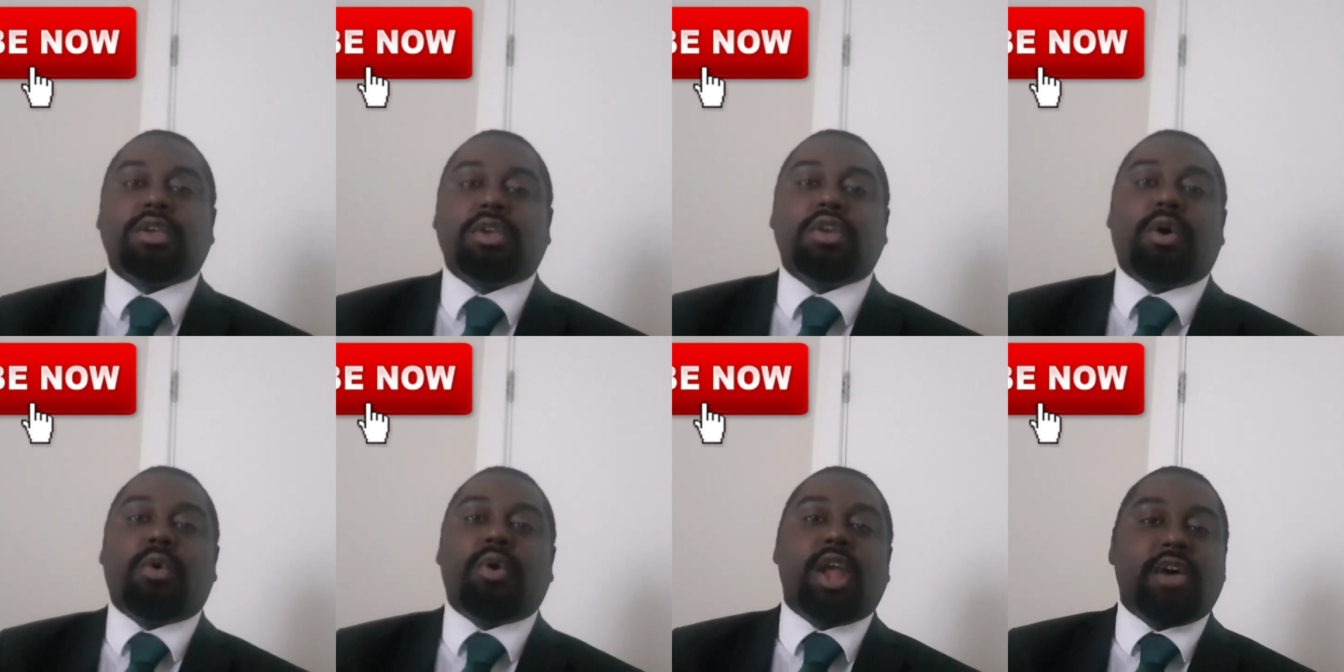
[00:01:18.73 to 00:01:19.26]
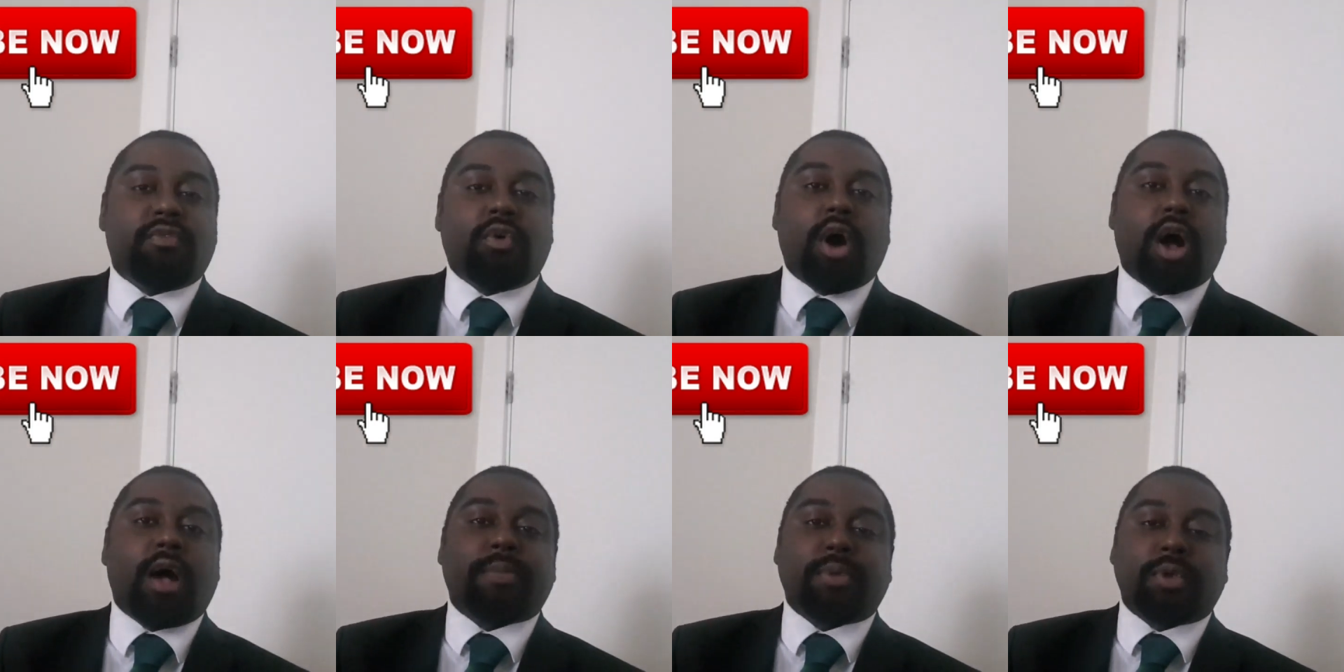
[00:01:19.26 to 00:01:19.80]
you know,
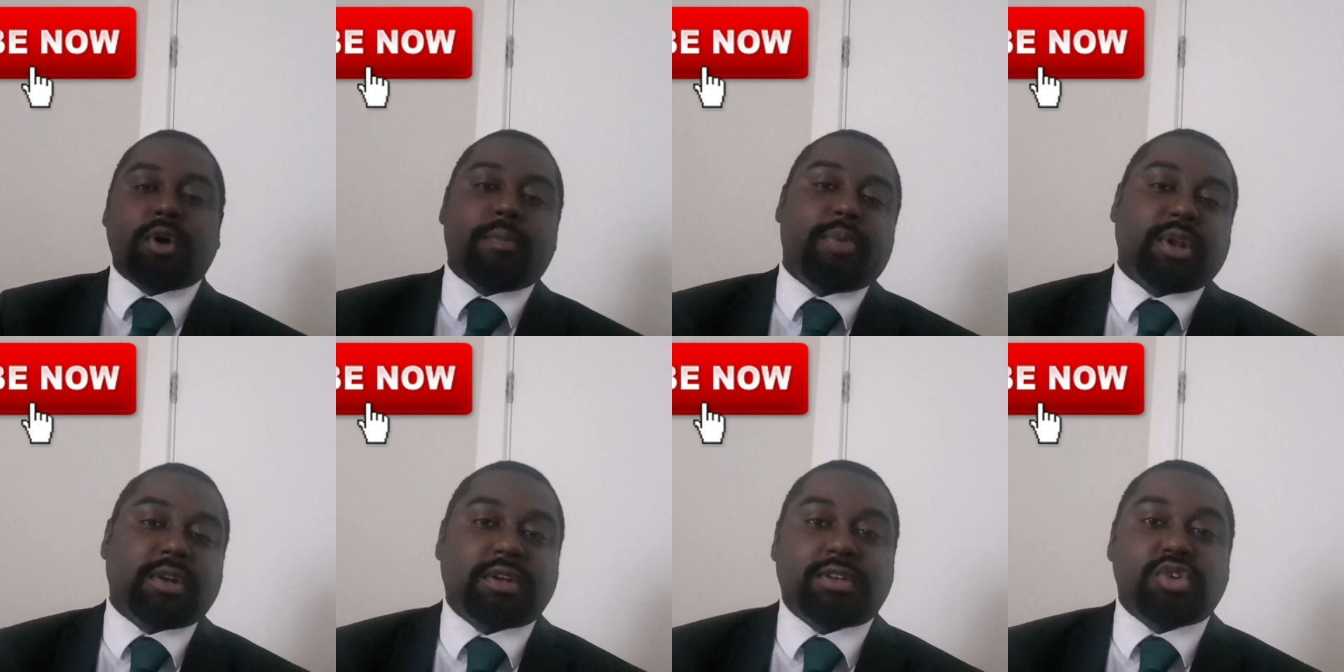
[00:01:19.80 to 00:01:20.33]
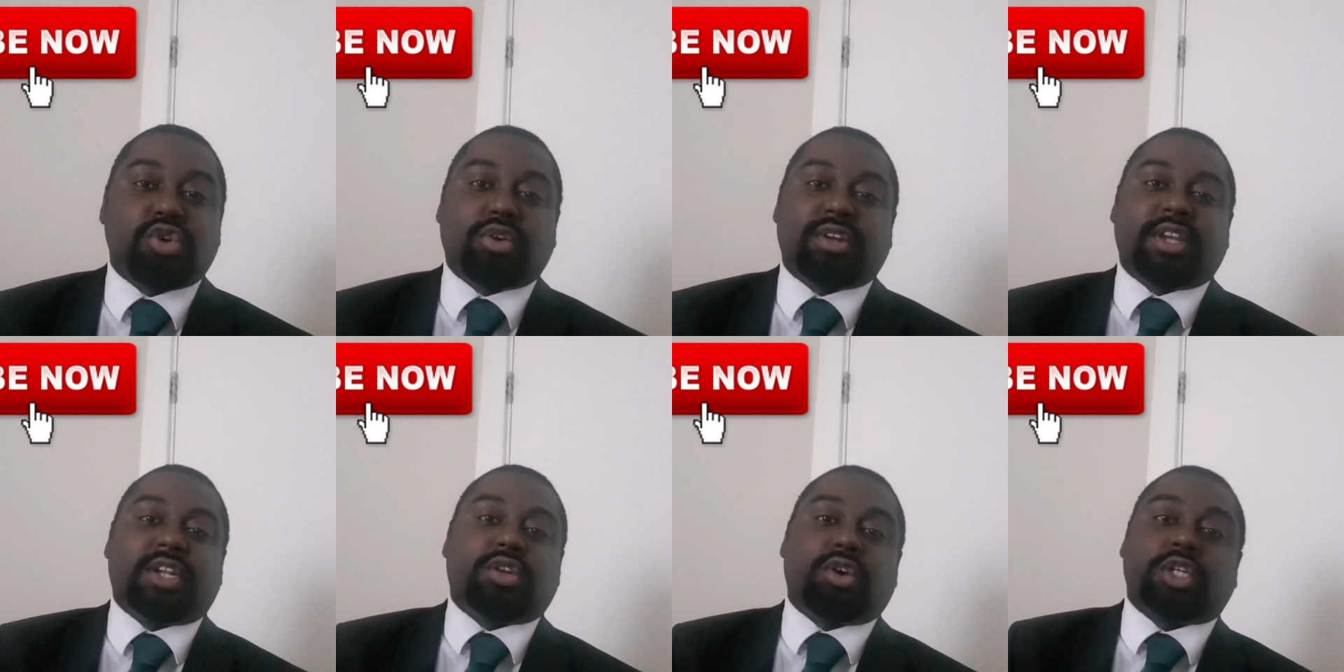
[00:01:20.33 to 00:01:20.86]
level up your
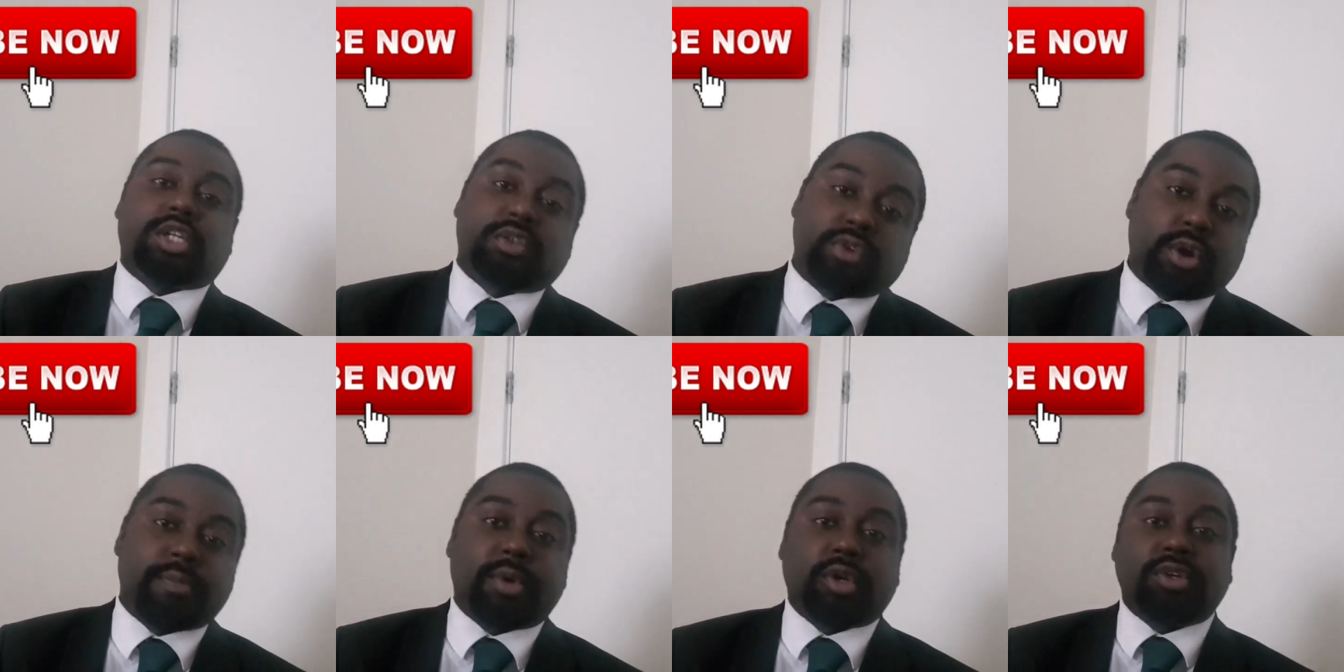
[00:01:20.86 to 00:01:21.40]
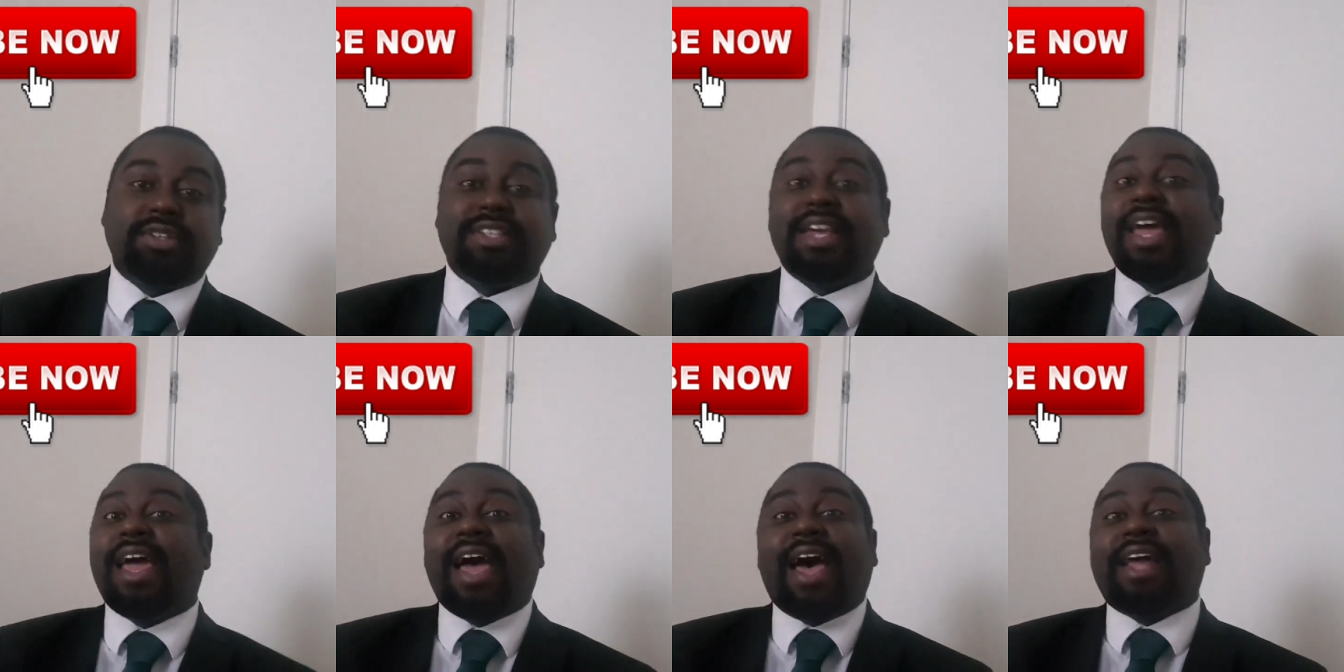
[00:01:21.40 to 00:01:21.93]
testosterone, because
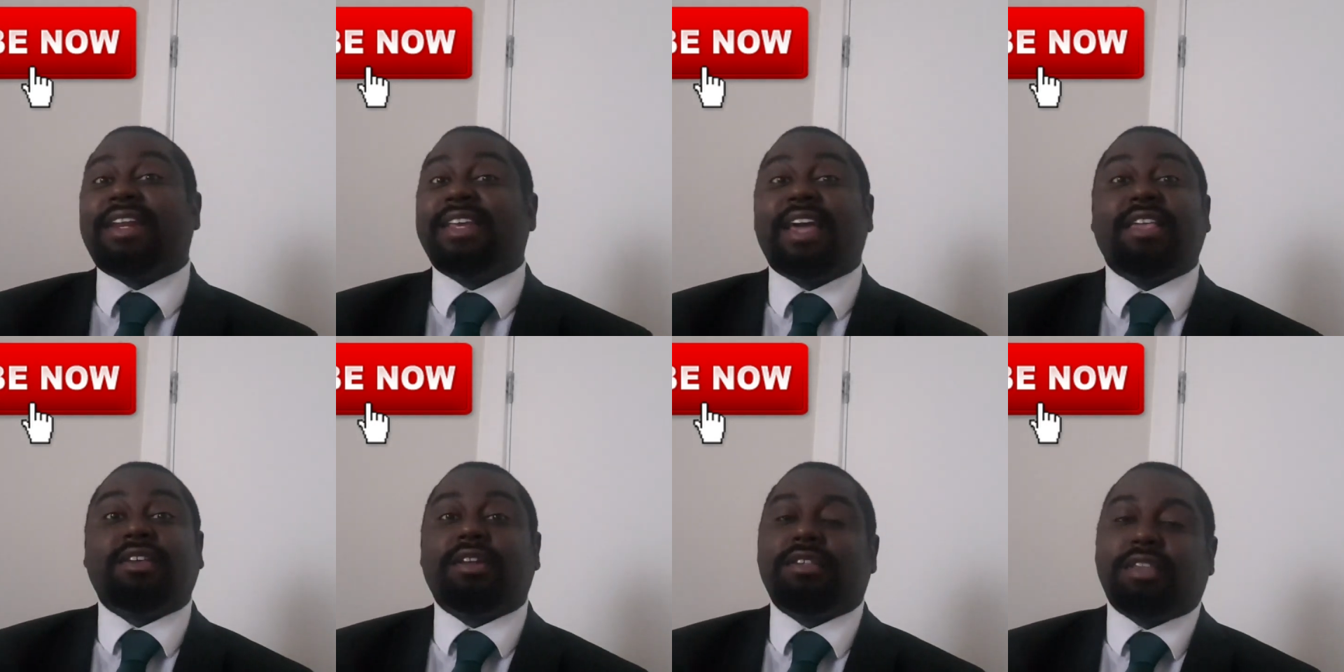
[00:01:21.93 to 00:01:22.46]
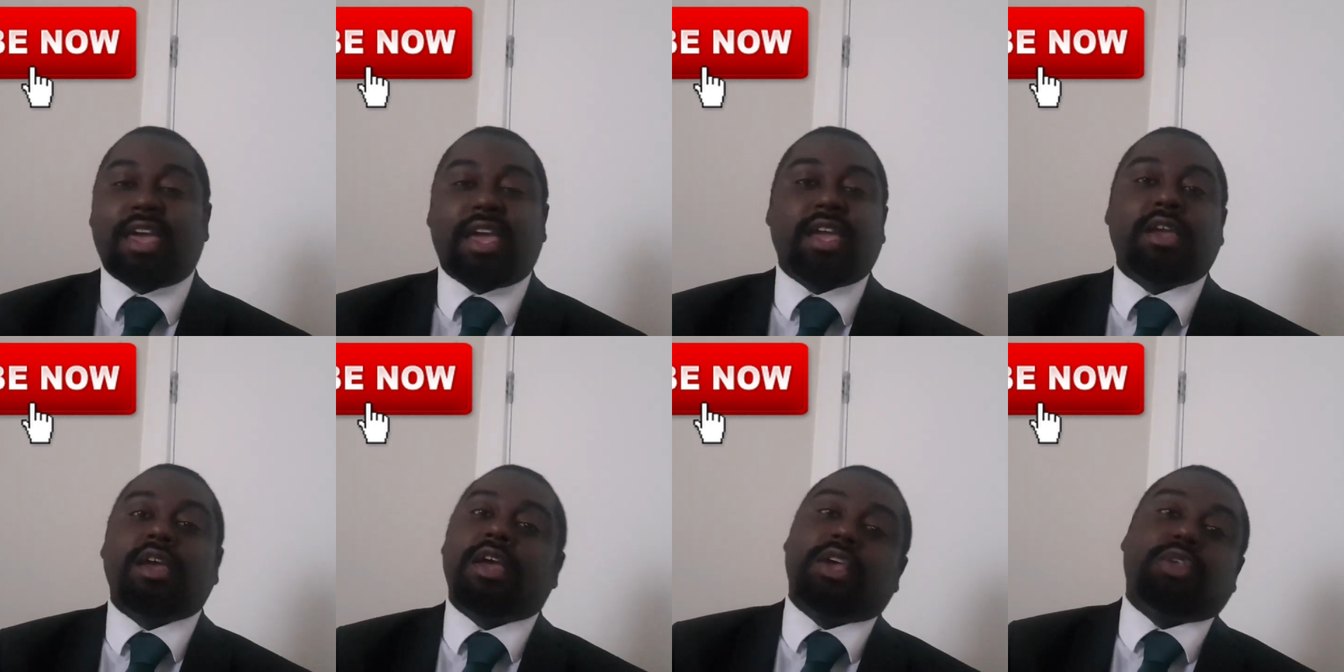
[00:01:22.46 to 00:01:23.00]
at the end of the
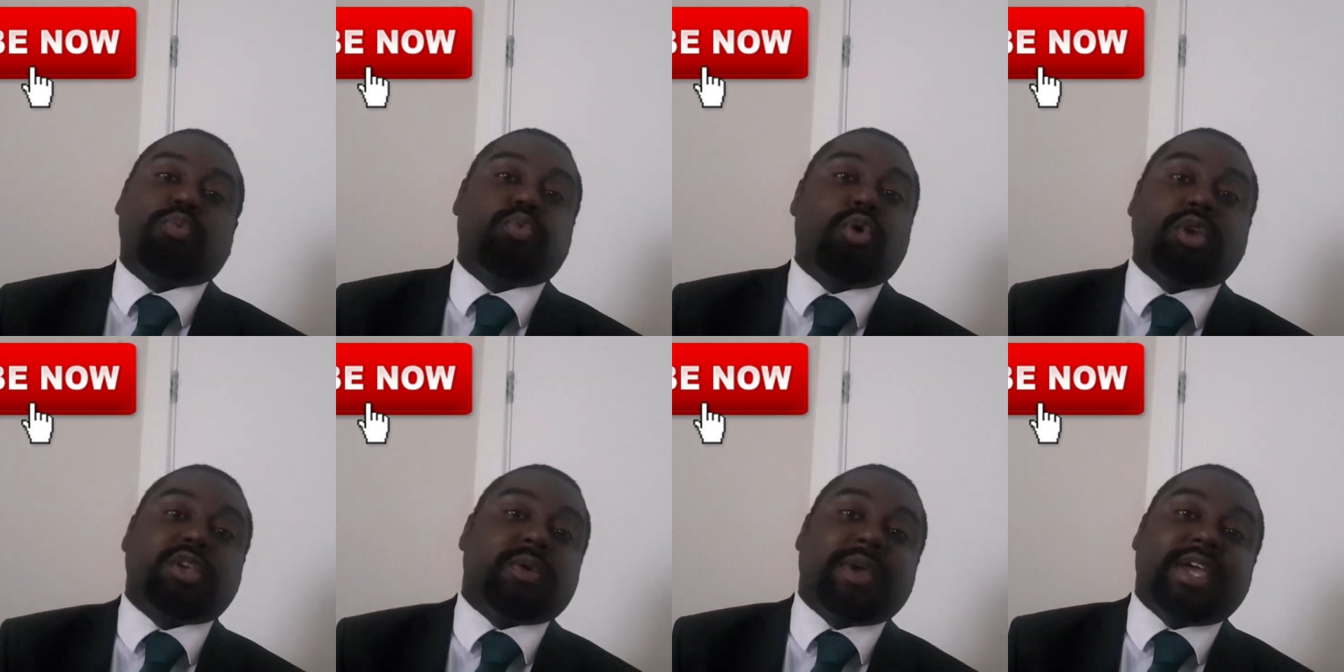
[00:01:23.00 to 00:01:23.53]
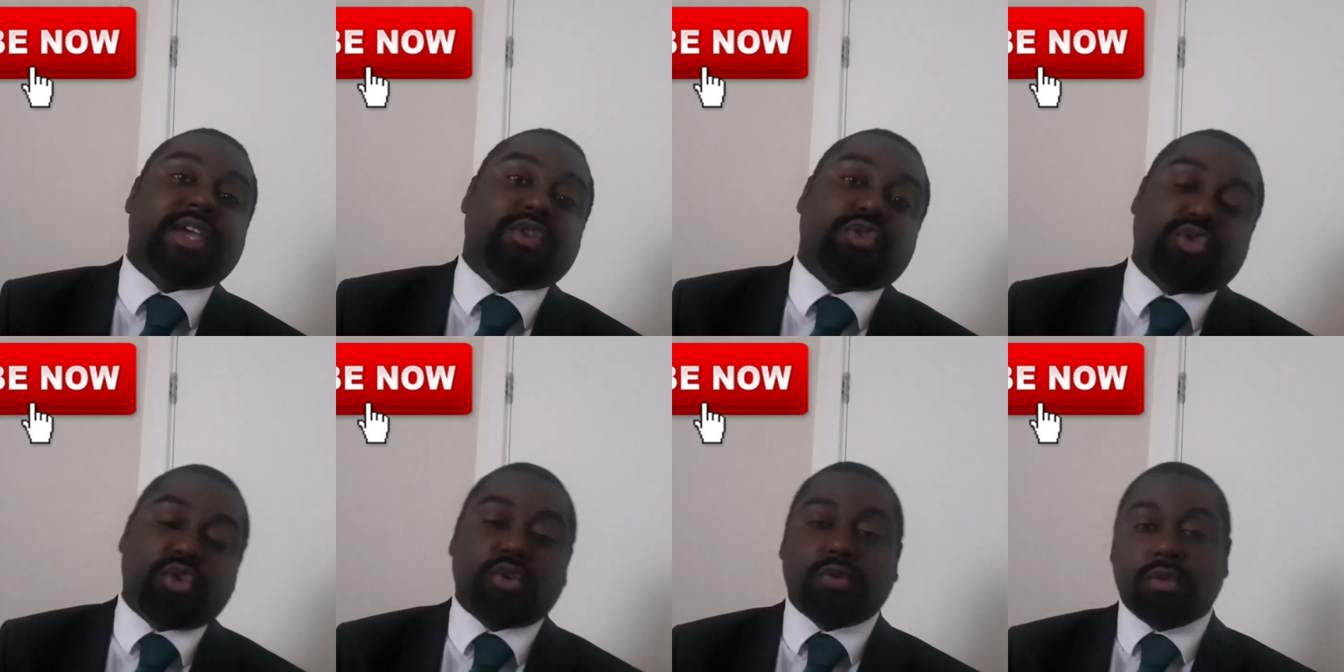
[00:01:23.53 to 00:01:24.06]
day, it's what you eat
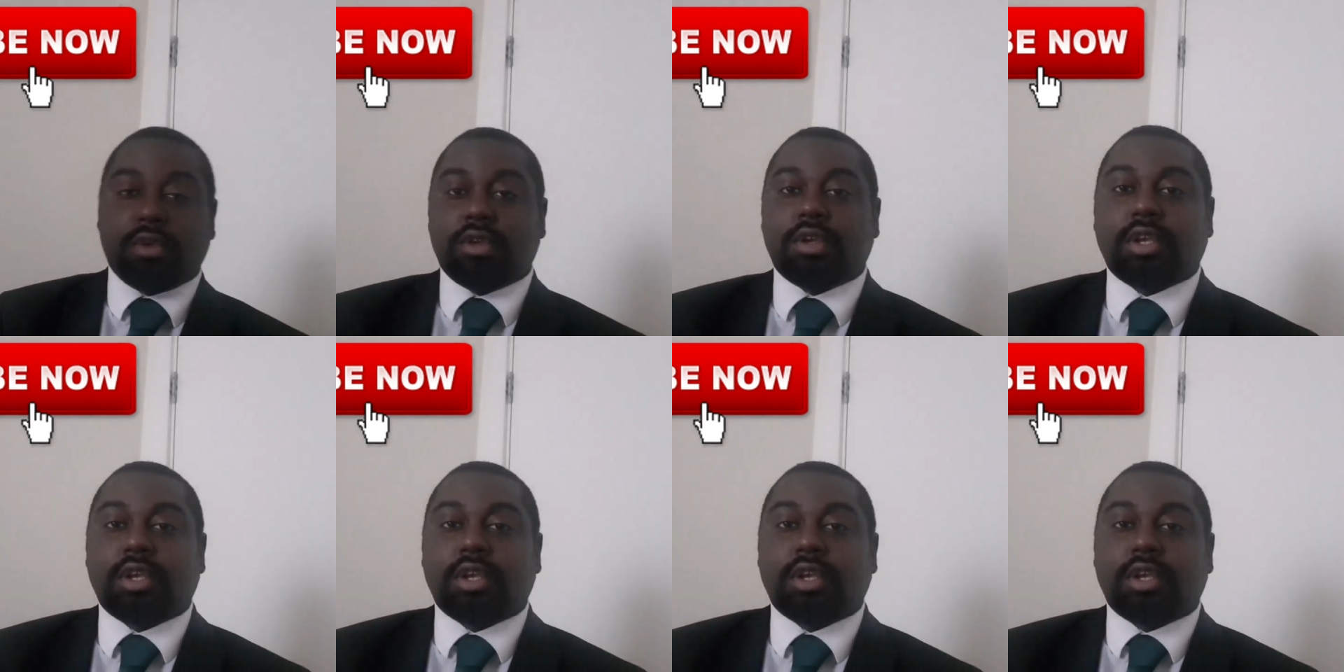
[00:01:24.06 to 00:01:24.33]
too.